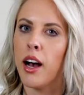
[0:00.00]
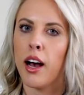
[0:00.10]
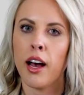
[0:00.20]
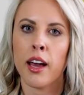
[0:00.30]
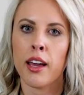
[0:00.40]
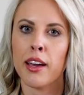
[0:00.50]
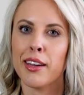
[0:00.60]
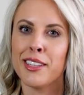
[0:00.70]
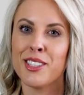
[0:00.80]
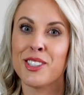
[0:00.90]
I
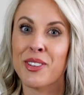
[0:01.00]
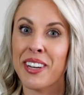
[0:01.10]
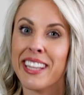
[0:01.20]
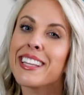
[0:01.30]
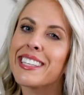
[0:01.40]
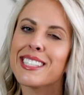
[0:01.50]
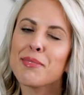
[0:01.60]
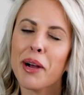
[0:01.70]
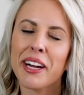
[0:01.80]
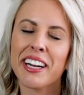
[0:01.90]
enjoy this
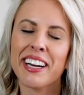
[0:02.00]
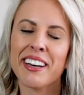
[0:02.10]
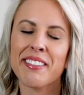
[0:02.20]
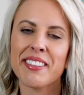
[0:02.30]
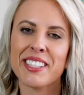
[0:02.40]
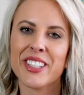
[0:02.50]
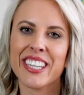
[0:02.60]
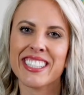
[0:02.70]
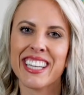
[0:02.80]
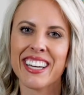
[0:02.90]
part of the
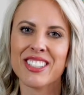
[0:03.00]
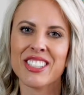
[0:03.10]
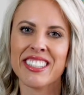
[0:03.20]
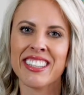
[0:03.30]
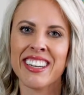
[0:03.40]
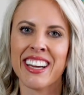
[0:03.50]
transaction.